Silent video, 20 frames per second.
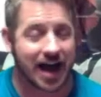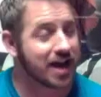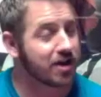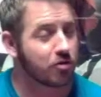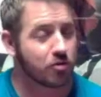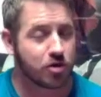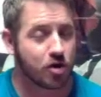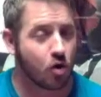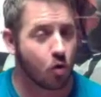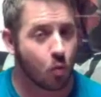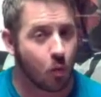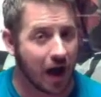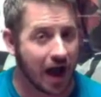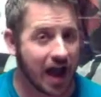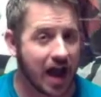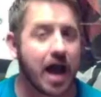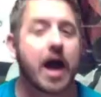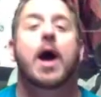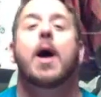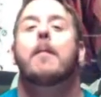I don't know
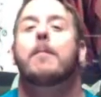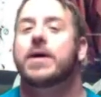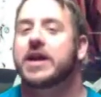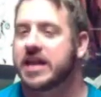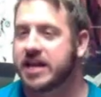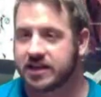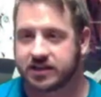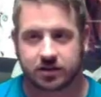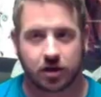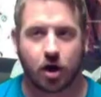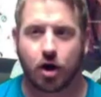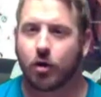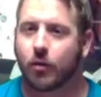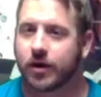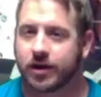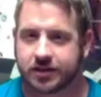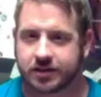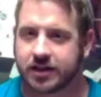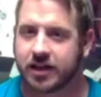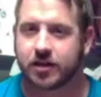why, but he's
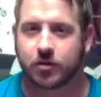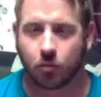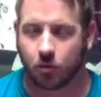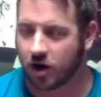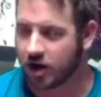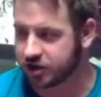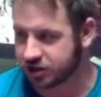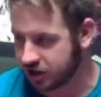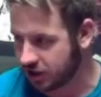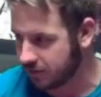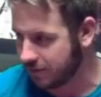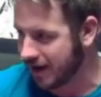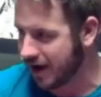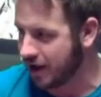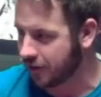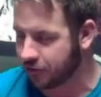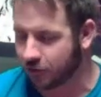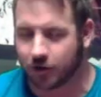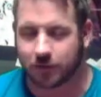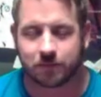always in the rush to the
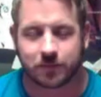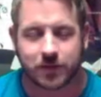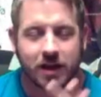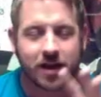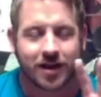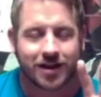bathroom.